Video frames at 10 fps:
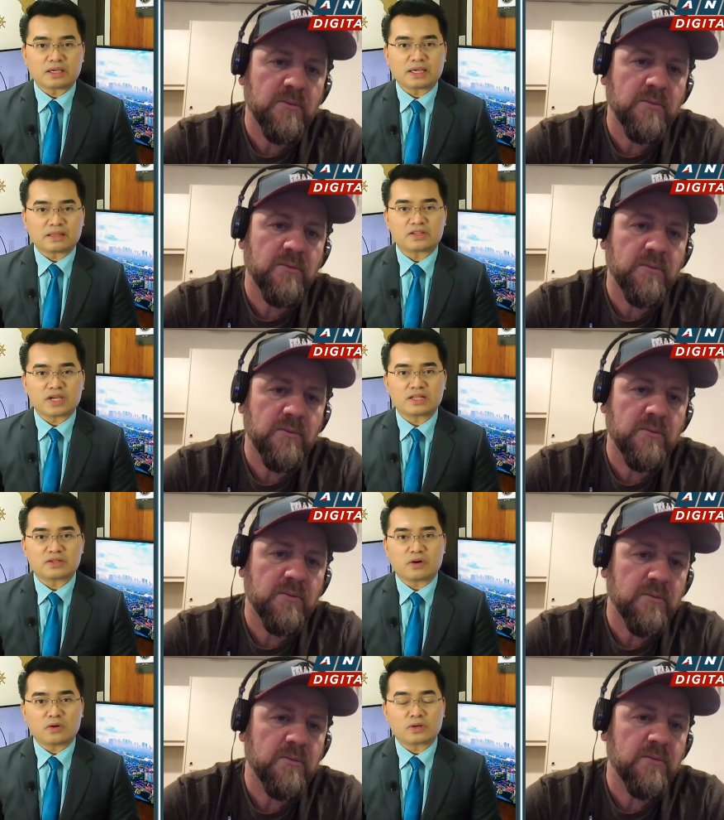Speaker 1: get the chance to
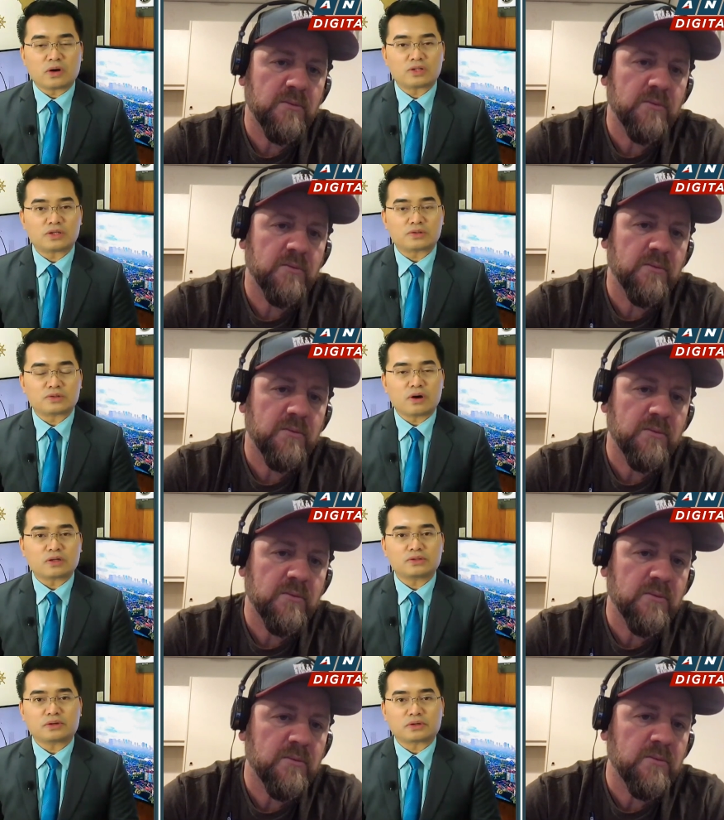also talk
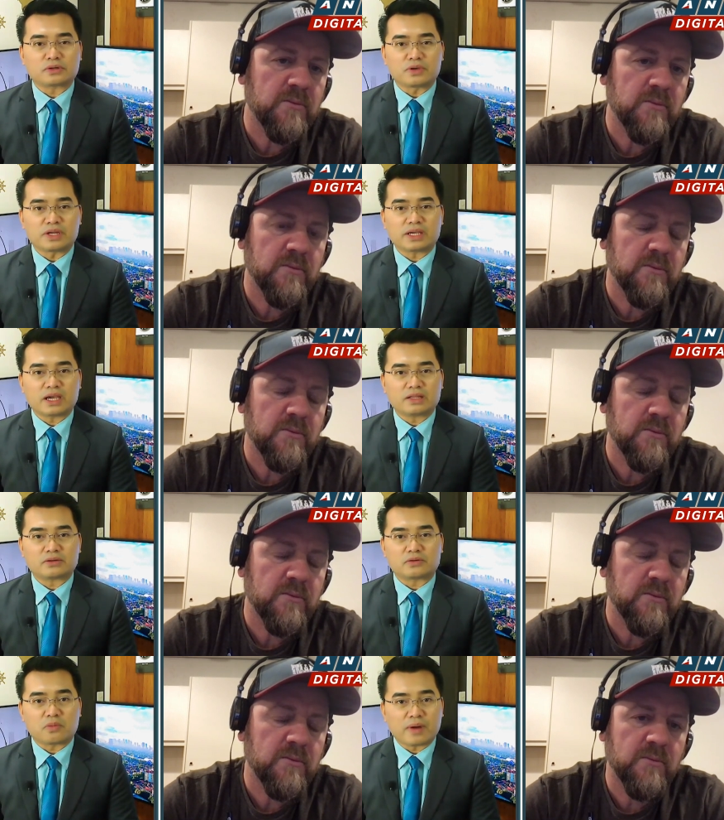to or communicate
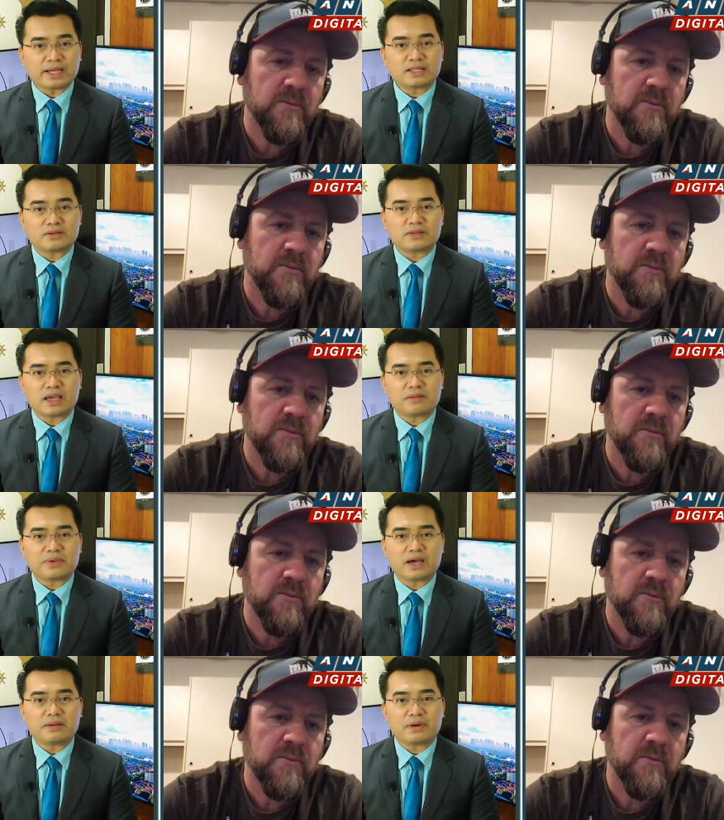or write to the N B
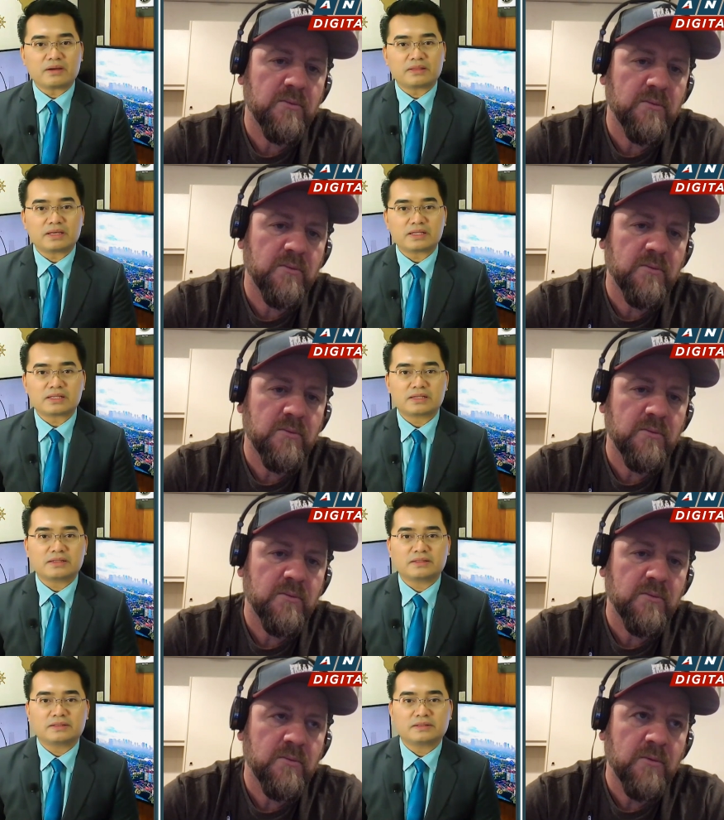I about this?
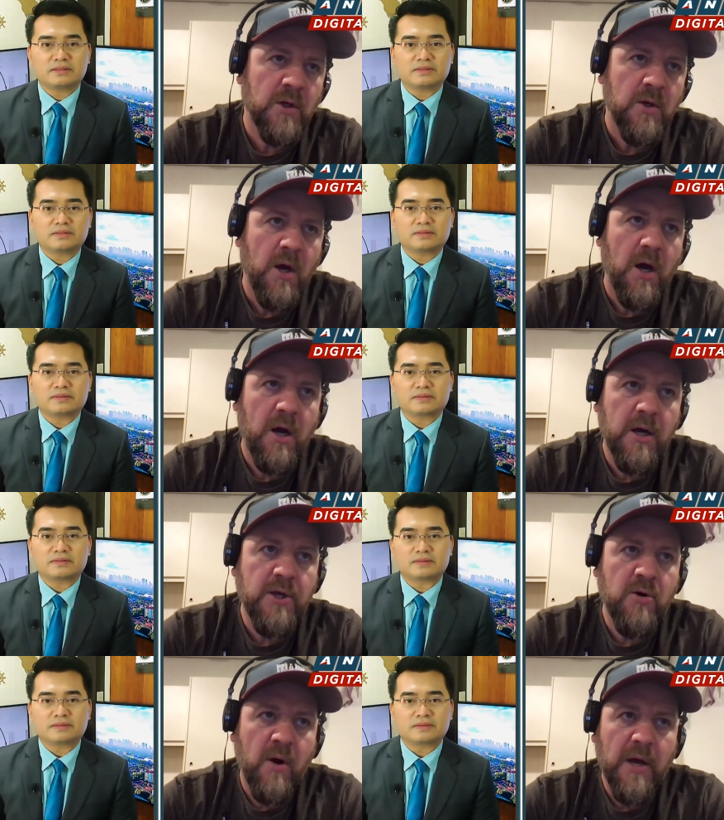
Speaker 2: Uh,
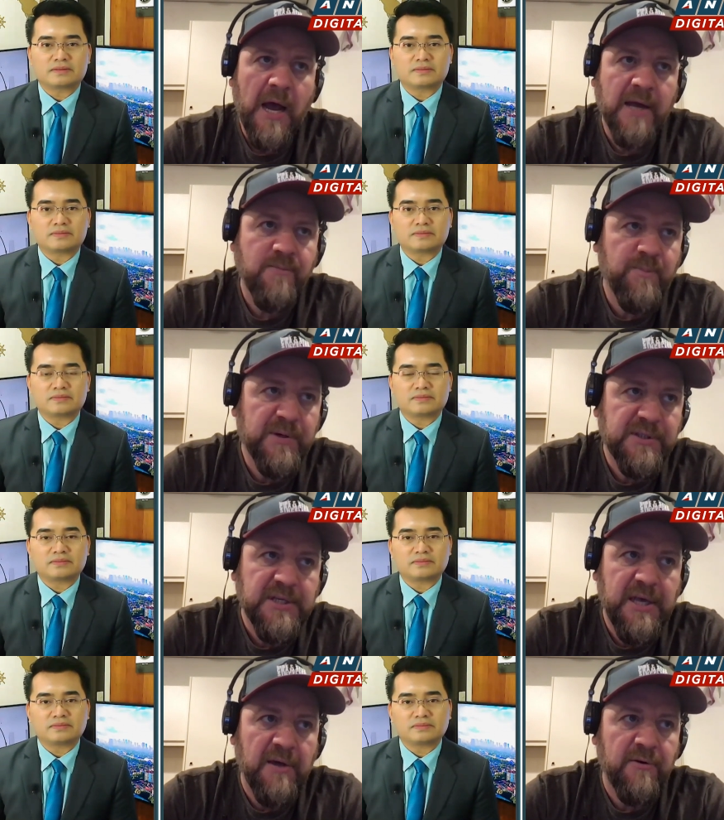you know, I put
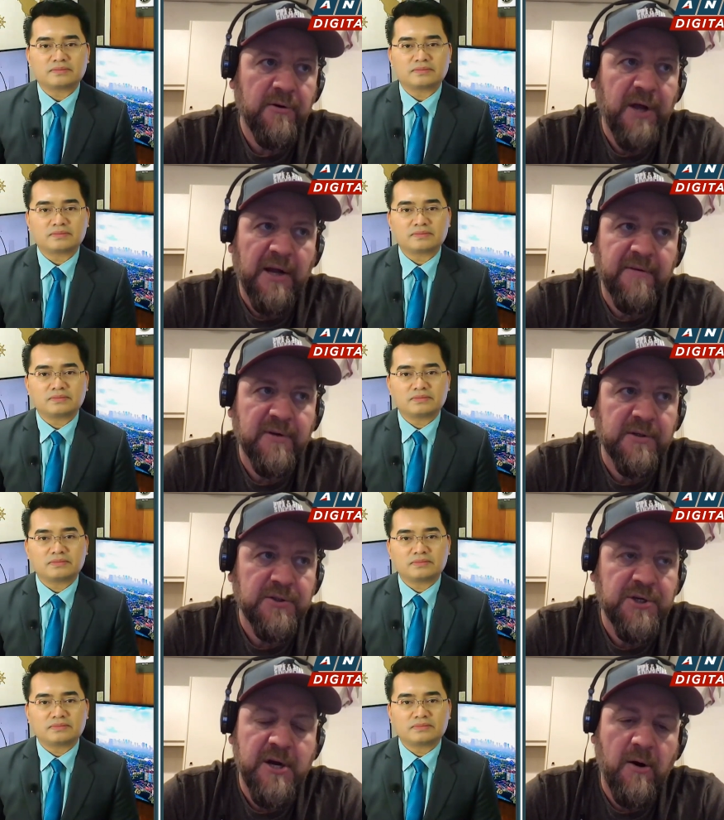together kind of a
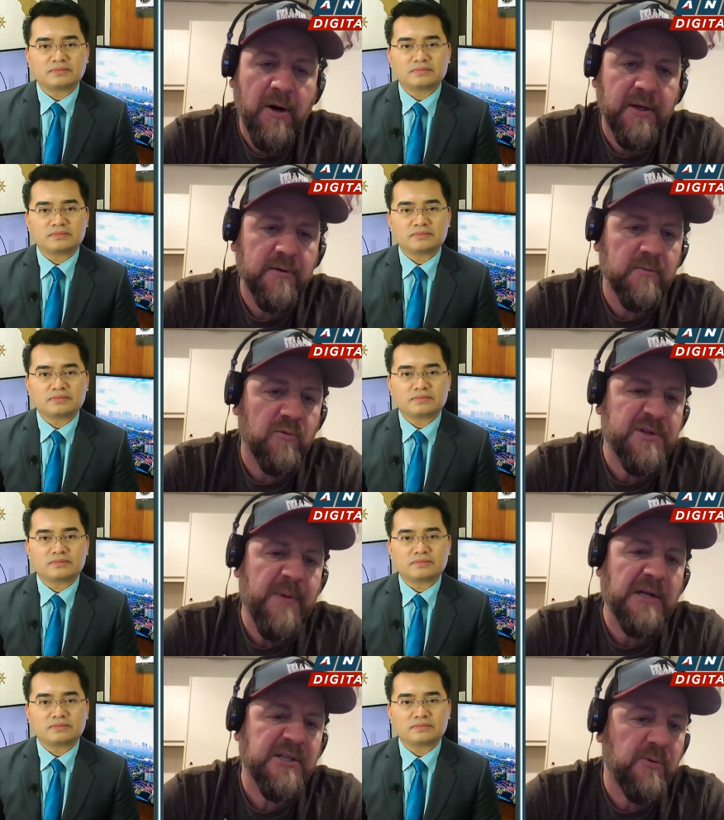generic
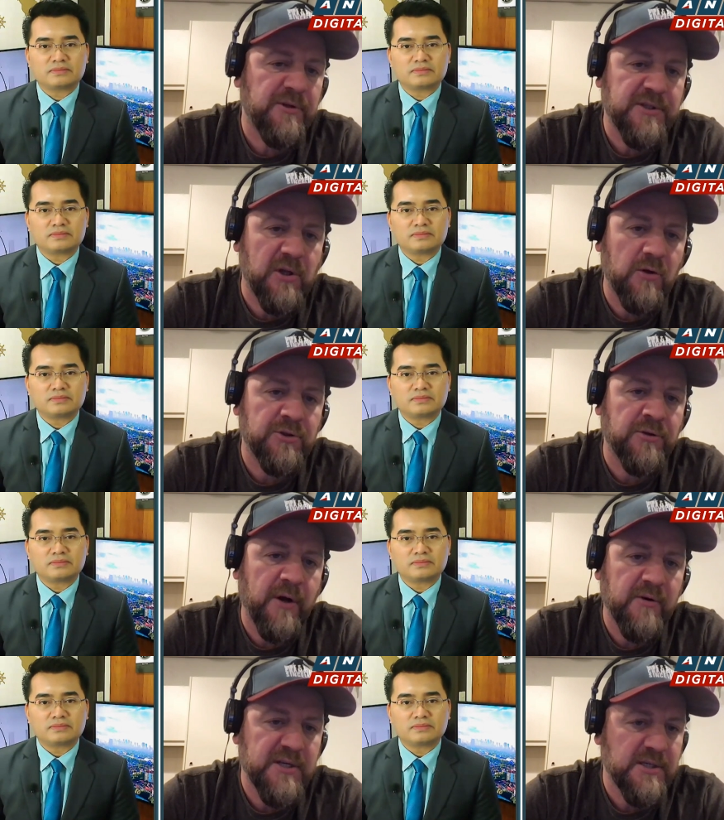responsible disclosure
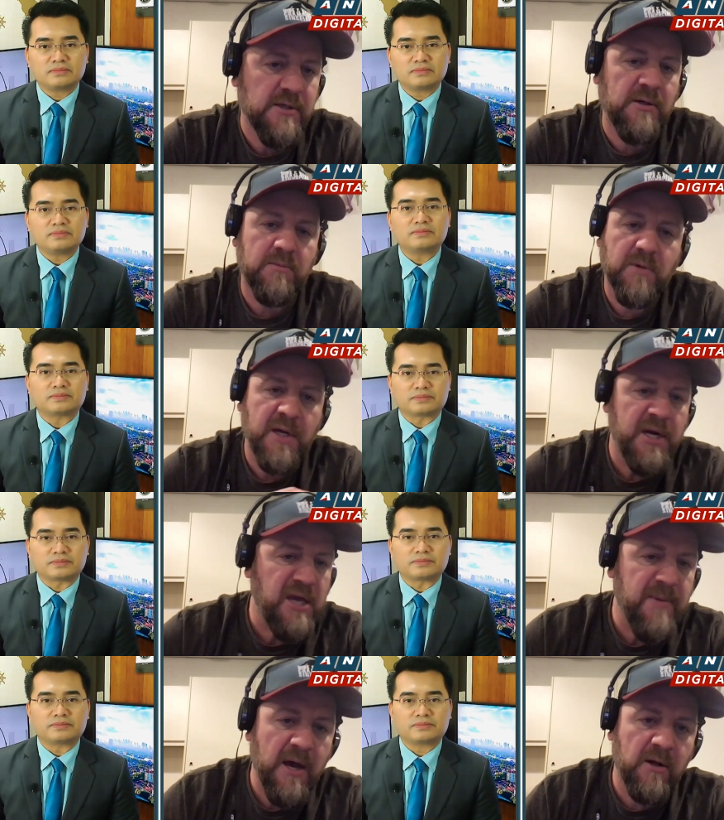notice, uh, mm-hmm. an
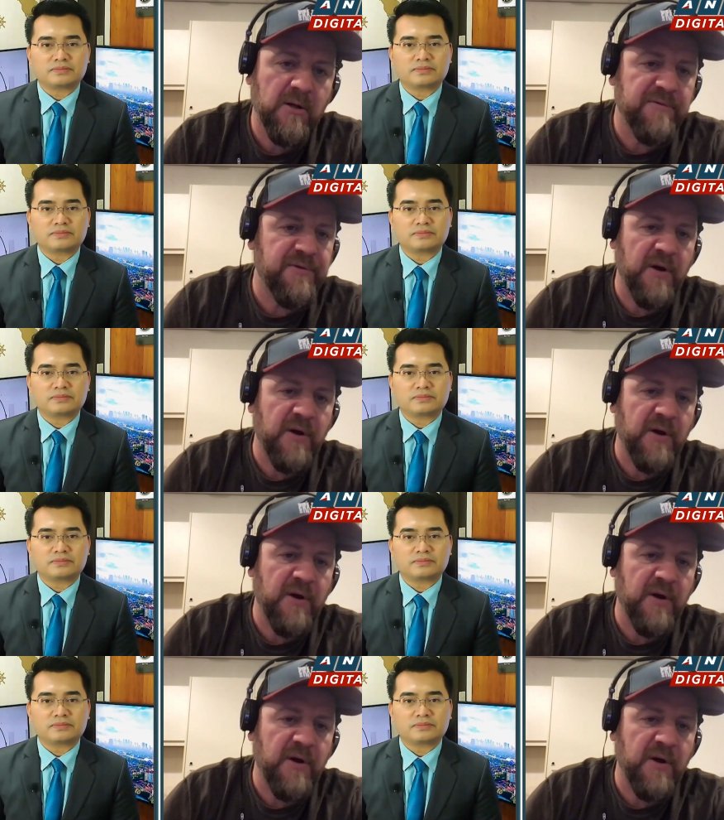email of,